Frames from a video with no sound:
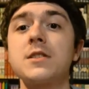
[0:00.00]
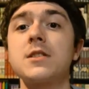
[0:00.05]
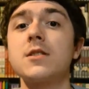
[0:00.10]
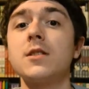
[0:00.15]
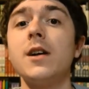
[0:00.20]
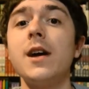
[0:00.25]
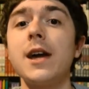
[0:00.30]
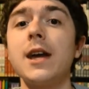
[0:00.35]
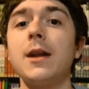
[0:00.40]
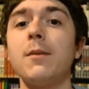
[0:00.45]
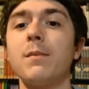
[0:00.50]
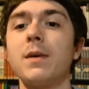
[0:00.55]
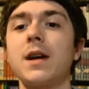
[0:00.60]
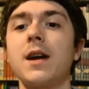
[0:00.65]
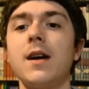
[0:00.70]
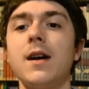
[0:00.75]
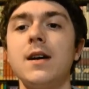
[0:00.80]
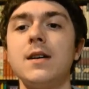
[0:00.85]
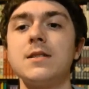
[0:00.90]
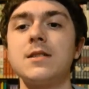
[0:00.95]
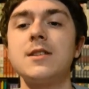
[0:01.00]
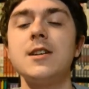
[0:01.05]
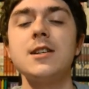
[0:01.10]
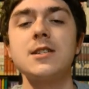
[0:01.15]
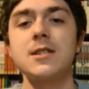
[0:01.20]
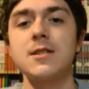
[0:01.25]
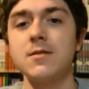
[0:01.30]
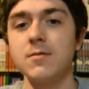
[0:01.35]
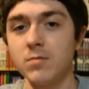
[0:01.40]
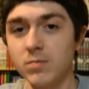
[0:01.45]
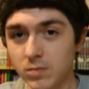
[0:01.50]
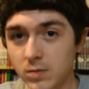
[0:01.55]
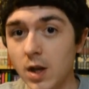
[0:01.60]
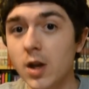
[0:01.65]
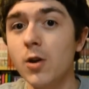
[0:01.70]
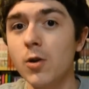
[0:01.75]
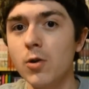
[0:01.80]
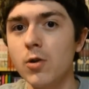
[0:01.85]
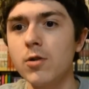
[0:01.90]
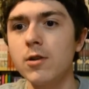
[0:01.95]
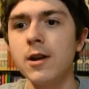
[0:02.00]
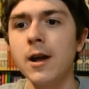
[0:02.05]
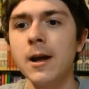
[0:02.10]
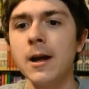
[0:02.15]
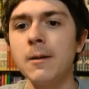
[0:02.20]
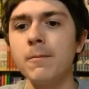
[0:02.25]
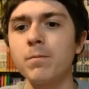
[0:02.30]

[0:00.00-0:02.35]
Slaine because this dude